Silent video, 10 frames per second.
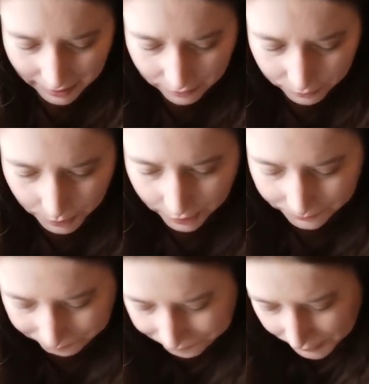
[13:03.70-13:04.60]
that I got from her.
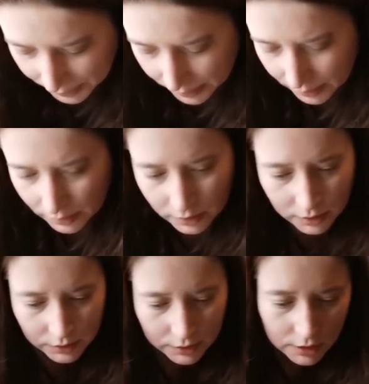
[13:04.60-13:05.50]

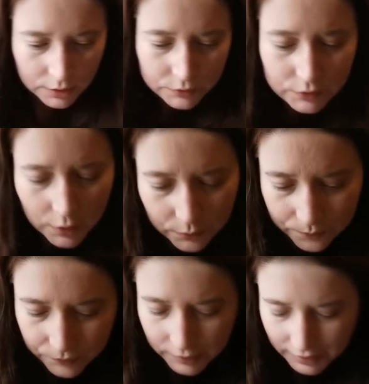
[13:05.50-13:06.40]
So
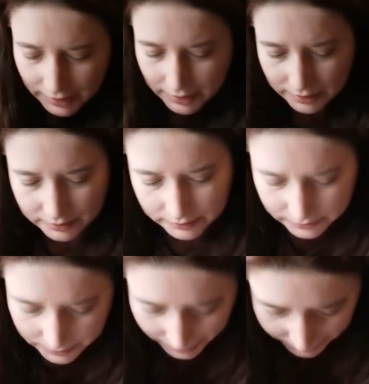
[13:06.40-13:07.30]
the
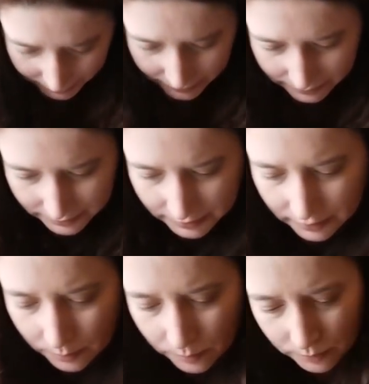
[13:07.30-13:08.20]
second
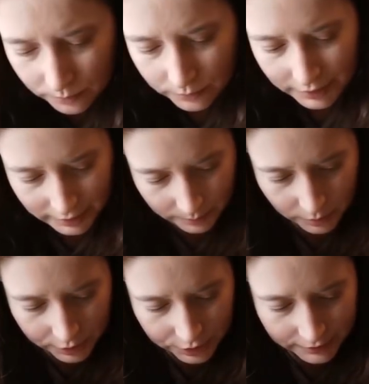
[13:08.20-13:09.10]
knitting
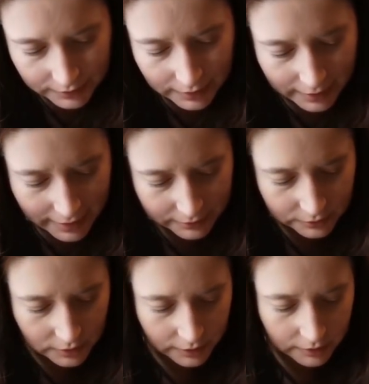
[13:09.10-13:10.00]
project that I
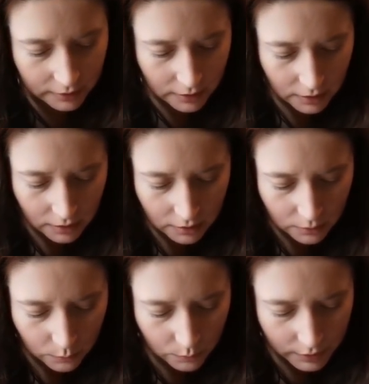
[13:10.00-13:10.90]
cast on
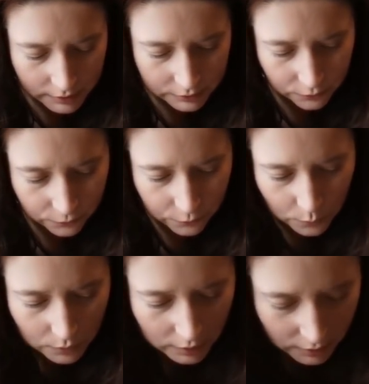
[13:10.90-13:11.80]
was
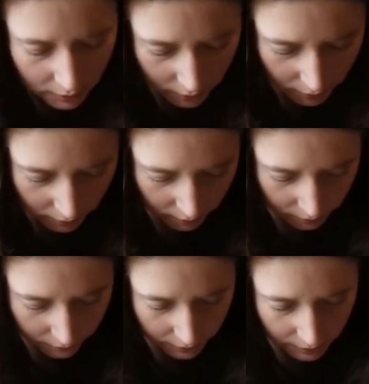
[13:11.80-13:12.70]
for
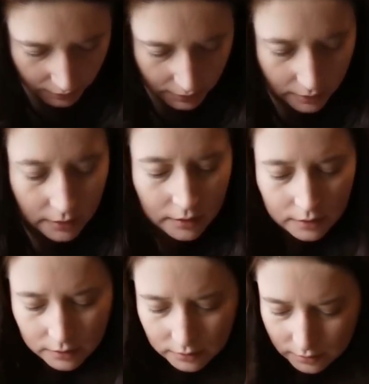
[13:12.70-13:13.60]

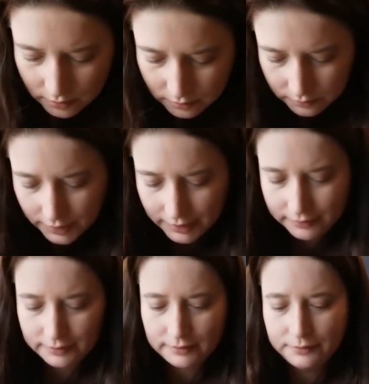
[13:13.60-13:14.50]

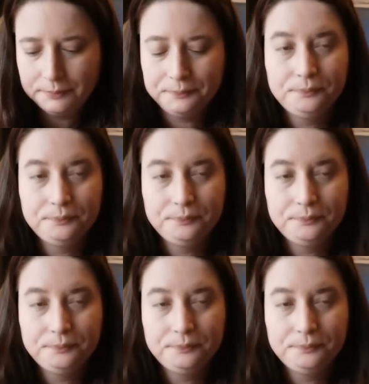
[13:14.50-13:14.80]
this